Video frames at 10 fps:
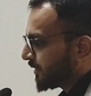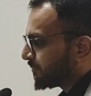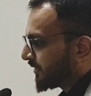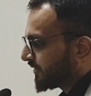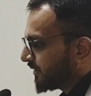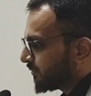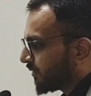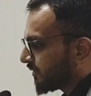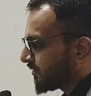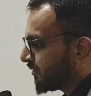and patient
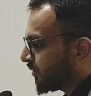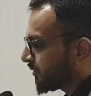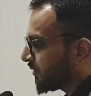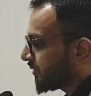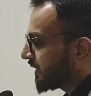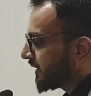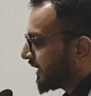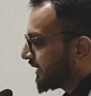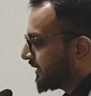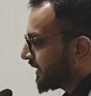was not on
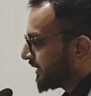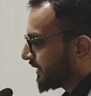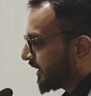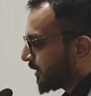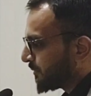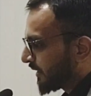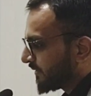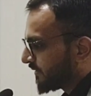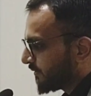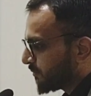any
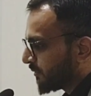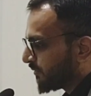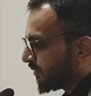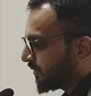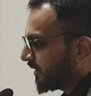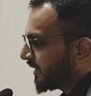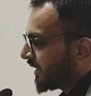antihypertensives before